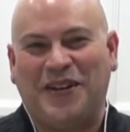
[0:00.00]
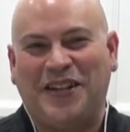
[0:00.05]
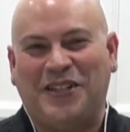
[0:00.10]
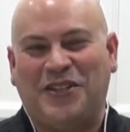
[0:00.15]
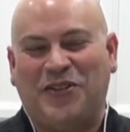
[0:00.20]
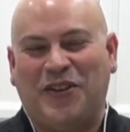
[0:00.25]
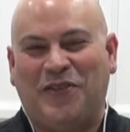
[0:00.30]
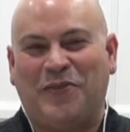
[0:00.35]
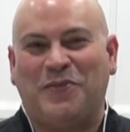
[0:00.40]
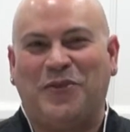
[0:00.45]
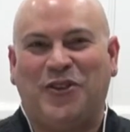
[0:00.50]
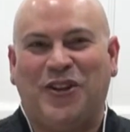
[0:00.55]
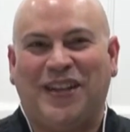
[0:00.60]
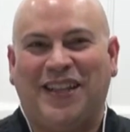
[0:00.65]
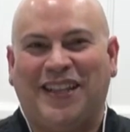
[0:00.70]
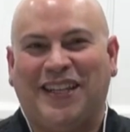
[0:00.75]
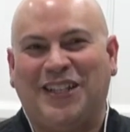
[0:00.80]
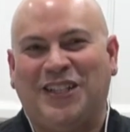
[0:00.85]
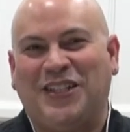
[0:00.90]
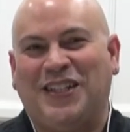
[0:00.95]
It's Dre from
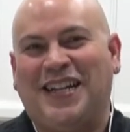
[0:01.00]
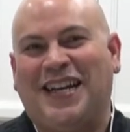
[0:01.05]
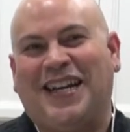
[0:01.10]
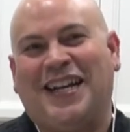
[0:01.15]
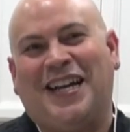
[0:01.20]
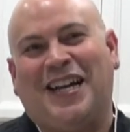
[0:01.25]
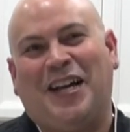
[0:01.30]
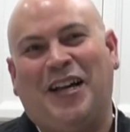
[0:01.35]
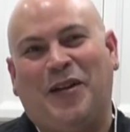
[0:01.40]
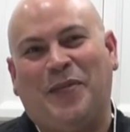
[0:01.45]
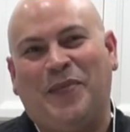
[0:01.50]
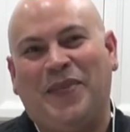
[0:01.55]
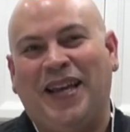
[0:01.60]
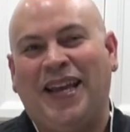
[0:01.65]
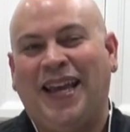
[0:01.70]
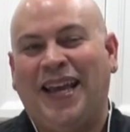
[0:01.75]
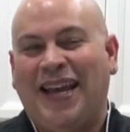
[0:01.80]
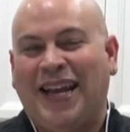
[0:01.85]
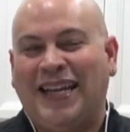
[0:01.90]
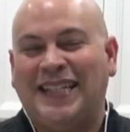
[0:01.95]
DreInTheKitchen.com,
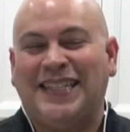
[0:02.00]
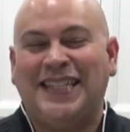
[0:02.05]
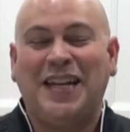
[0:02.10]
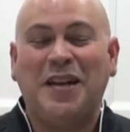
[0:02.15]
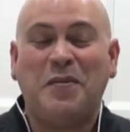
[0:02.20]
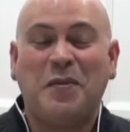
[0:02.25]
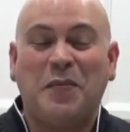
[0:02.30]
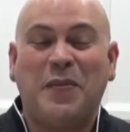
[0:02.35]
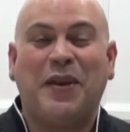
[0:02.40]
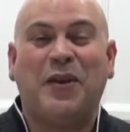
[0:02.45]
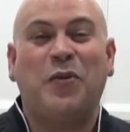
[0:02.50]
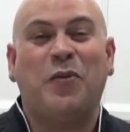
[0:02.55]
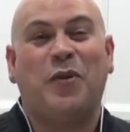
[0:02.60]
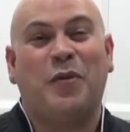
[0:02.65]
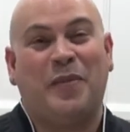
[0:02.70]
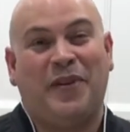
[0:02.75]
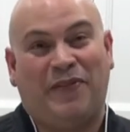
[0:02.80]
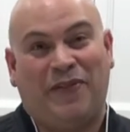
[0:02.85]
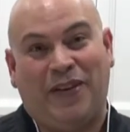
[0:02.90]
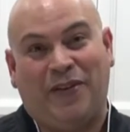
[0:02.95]
and today I'm going to make you one of
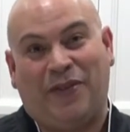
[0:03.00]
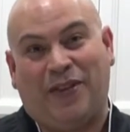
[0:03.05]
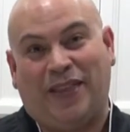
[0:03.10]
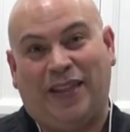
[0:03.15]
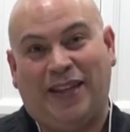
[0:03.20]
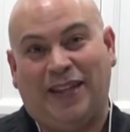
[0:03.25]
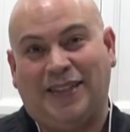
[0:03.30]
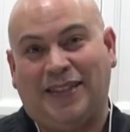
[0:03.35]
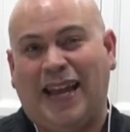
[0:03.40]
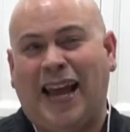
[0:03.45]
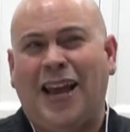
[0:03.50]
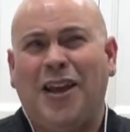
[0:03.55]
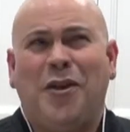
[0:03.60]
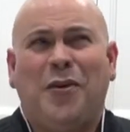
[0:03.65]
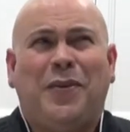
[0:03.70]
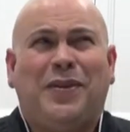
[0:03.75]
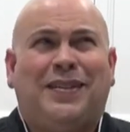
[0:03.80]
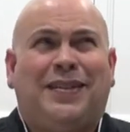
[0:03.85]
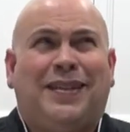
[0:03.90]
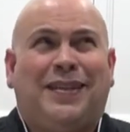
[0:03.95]
my favorite things. I
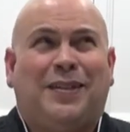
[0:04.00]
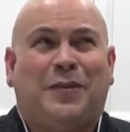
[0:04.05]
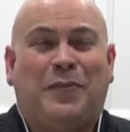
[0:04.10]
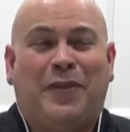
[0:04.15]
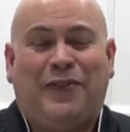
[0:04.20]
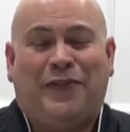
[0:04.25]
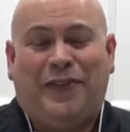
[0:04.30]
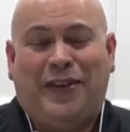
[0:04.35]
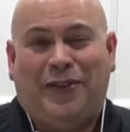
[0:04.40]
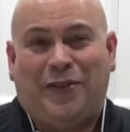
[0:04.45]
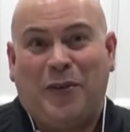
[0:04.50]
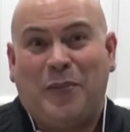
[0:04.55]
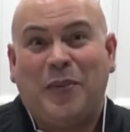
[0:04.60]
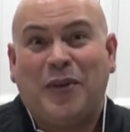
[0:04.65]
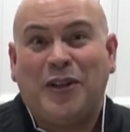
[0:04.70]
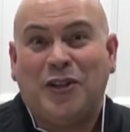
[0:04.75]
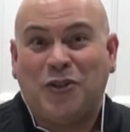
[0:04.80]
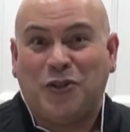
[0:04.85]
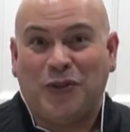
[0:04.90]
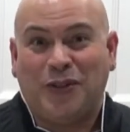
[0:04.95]
always say it's my favorite, but
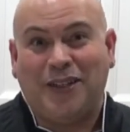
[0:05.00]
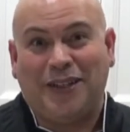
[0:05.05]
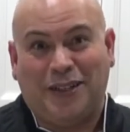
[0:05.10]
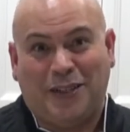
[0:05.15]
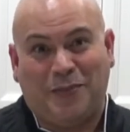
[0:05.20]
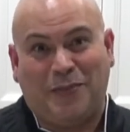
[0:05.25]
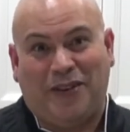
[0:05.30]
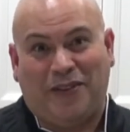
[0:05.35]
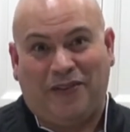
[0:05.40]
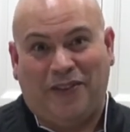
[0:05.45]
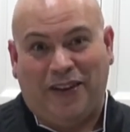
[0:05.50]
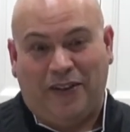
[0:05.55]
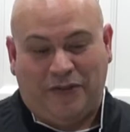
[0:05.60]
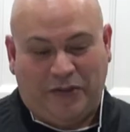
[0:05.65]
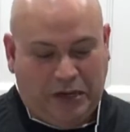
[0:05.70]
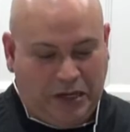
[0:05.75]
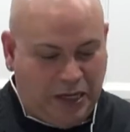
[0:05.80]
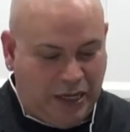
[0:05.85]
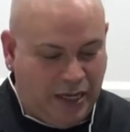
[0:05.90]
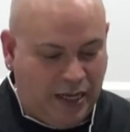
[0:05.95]
it truly is my
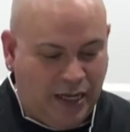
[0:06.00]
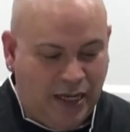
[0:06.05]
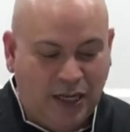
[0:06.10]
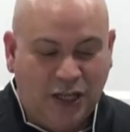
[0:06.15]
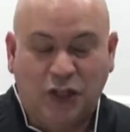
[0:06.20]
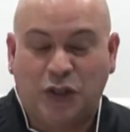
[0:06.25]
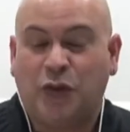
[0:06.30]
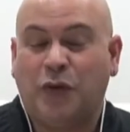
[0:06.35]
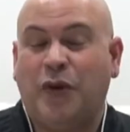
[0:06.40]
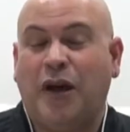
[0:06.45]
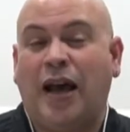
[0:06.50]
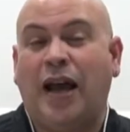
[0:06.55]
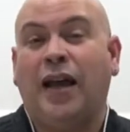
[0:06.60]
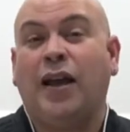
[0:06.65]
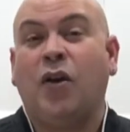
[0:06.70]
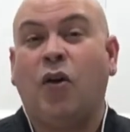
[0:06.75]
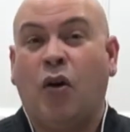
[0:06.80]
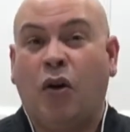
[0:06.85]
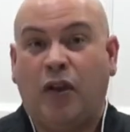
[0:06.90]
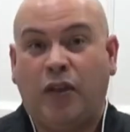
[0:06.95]
favorite. So I
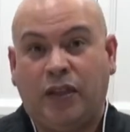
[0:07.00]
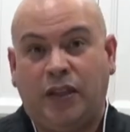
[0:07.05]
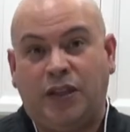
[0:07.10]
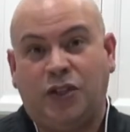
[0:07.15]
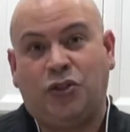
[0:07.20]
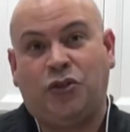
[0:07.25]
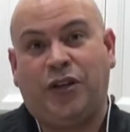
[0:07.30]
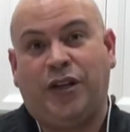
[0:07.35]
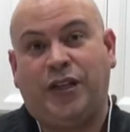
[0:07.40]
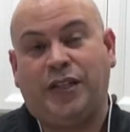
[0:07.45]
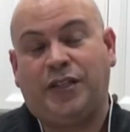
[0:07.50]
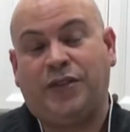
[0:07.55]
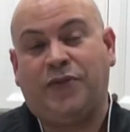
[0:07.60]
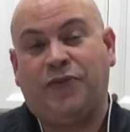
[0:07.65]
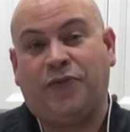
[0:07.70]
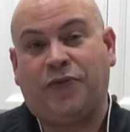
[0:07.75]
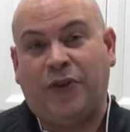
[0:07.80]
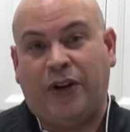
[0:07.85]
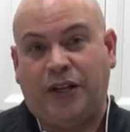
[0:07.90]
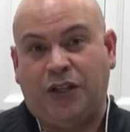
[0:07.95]
call this Dre's
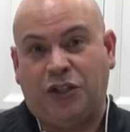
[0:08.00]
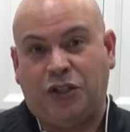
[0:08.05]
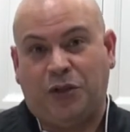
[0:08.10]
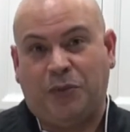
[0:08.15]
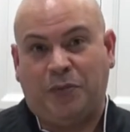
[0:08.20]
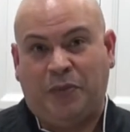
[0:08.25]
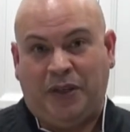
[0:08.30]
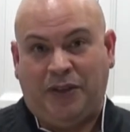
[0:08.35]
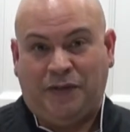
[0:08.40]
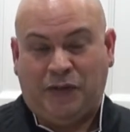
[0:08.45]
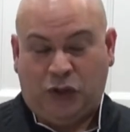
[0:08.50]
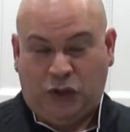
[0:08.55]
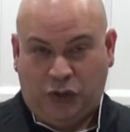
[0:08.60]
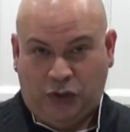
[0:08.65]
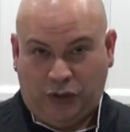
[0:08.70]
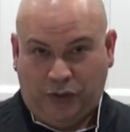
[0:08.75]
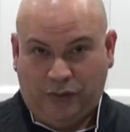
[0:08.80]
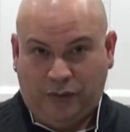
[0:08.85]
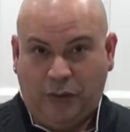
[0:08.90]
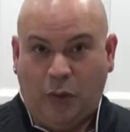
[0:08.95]
French beef
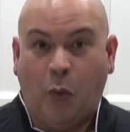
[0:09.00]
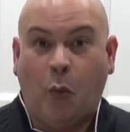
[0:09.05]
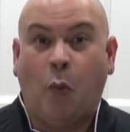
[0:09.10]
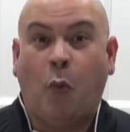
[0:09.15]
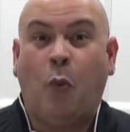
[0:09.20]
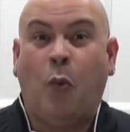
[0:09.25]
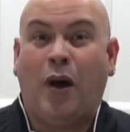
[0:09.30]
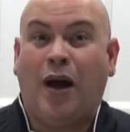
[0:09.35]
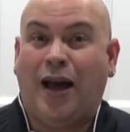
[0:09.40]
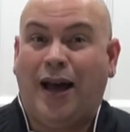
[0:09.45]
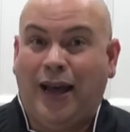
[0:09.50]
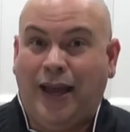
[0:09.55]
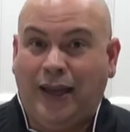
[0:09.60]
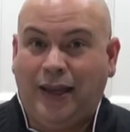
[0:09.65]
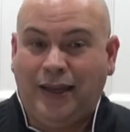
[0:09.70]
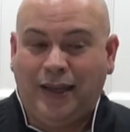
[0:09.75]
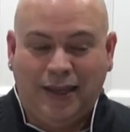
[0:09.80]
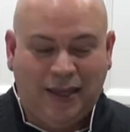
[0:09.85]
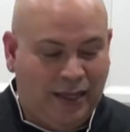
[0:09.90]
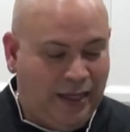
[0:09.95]
stew. Why?
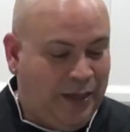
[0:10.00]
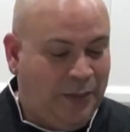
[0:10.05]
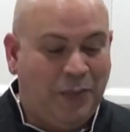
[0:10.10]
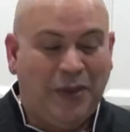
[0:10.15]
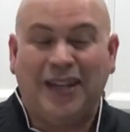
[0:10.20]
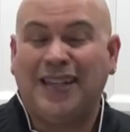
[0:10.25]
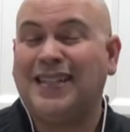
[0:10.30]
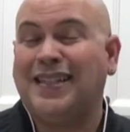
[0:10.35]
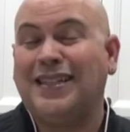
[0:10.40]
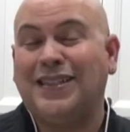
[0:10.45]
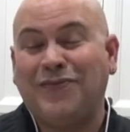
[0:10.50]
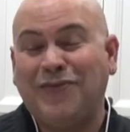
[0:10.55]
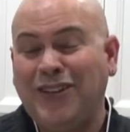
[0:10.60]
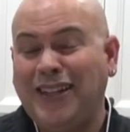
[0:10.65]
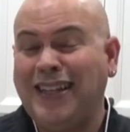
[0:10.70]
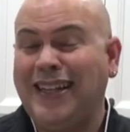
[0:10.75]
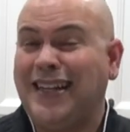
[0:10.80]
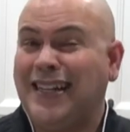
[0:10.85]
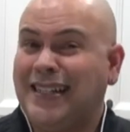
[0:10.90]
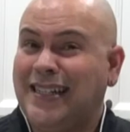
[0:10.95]
Because it
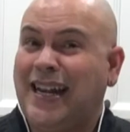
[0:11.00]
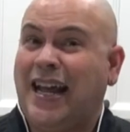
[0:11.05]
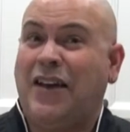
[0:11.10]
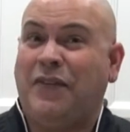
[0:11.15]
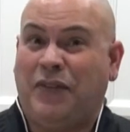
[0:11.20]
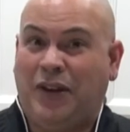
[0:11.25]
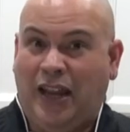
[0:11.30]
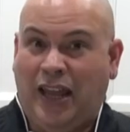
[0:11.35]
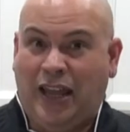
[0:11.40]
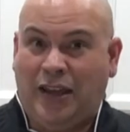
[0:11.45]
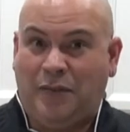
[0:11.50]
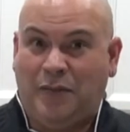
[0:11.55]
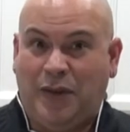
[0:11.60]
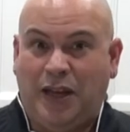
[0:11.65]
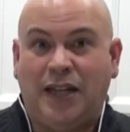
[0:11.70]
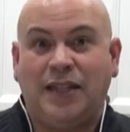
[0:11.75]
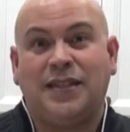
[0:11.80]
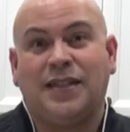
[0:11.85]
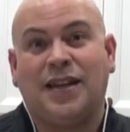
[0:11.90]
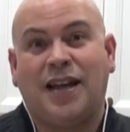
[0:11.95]
really doesn't have a name.
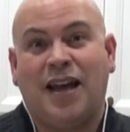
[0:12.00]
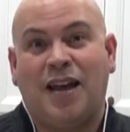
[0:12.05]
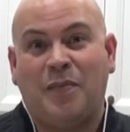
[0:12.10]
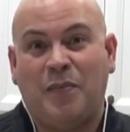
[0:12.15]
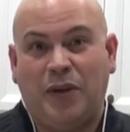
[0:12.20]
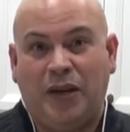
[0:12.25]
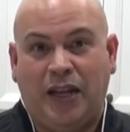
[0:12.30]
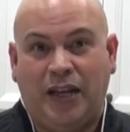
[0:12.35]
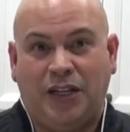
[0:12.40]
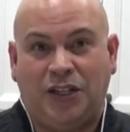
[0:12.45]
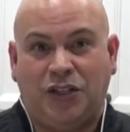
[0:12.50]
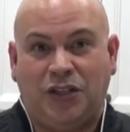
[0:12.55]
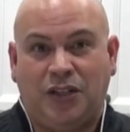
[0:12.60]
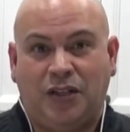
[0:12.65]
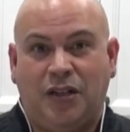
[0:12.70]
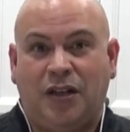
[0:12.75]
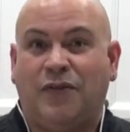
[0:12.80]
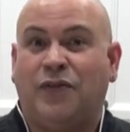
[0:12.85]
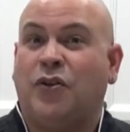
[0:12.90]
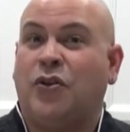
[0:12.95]
It's a
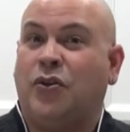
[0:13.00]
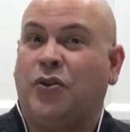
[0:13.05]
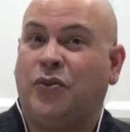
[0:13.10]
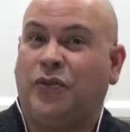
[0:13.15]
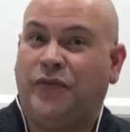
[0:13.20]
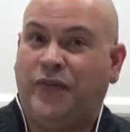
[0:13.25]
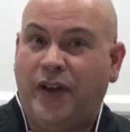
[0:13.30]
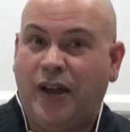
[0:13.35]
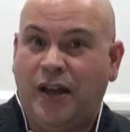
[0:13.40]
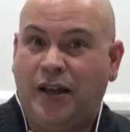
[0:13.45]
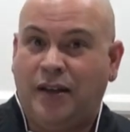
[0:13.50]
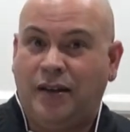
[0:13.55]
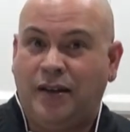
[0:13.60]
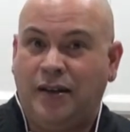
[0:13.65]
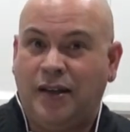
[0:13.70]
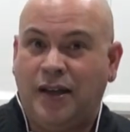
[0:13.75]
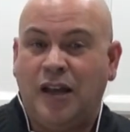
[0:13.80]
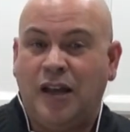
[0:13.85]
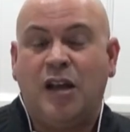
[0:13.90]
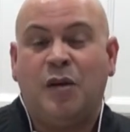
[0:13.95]
combination of coq au vin,
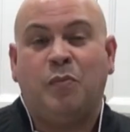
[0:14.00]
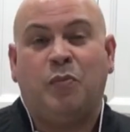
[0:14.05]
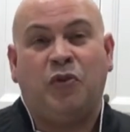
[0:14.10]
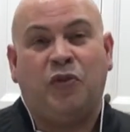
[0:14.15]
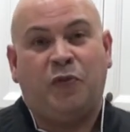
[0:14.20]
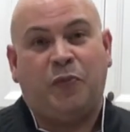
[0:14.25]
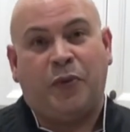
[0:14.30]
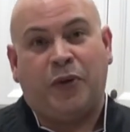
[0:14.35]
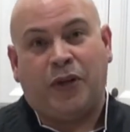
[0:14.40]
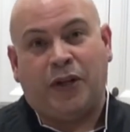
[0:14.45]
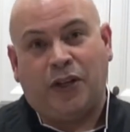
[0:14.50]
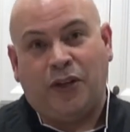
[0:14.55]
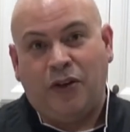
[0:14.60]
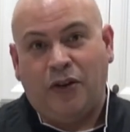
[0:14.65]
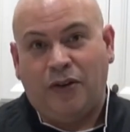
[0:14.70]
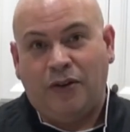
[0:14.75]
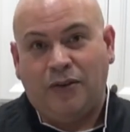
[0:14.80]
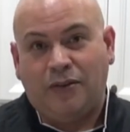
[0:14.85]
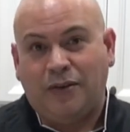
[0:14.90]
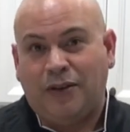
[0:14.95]
boeuf
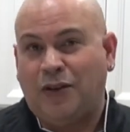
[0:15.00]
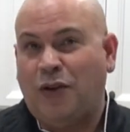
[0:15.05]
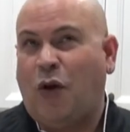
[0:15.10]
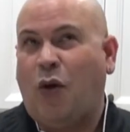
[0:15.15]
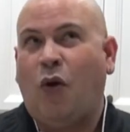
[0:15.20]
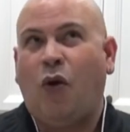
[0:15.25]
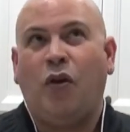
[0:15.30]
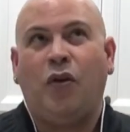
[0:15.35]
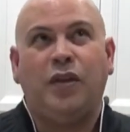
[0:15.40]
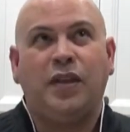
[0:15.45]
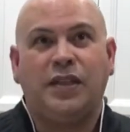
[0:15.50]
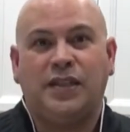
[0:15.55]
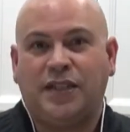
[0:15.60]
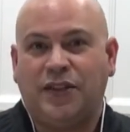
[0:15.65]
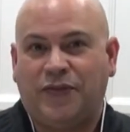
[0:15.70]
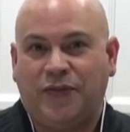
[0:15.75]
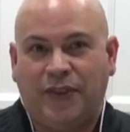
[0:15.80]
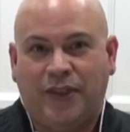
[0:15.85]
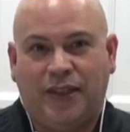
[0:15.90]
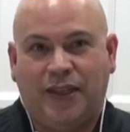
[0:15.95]
bourguignon, and all these
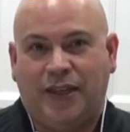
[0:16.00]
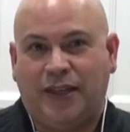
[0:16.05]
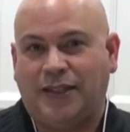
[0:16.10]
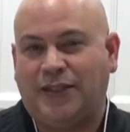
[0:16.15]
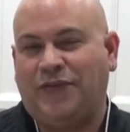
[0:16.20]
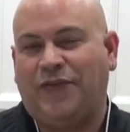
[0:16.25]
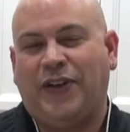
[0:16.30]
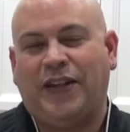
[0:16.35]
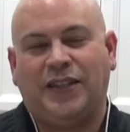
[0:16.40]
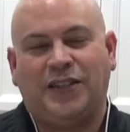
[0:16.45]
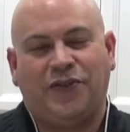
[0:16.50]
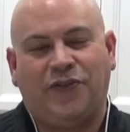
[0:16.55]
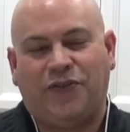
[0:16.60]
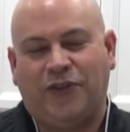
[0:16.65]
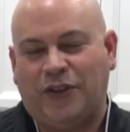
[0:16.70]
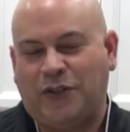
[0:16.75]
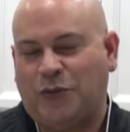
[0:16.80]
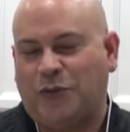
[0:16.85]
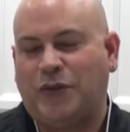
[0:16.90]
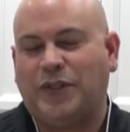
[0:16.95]
different things. Fancy
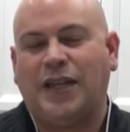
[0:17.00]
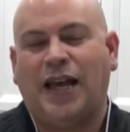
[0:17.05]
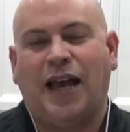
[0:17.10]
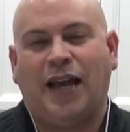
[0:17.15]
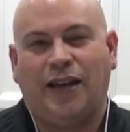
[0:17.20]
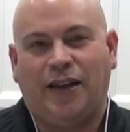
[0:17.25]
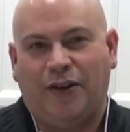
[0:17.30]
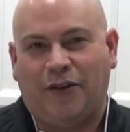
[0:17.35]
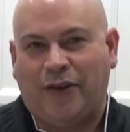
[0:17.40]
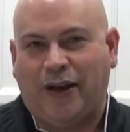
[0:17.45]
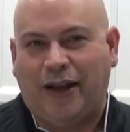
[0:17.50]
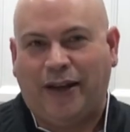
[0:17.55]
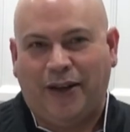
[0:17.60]
French words, I know.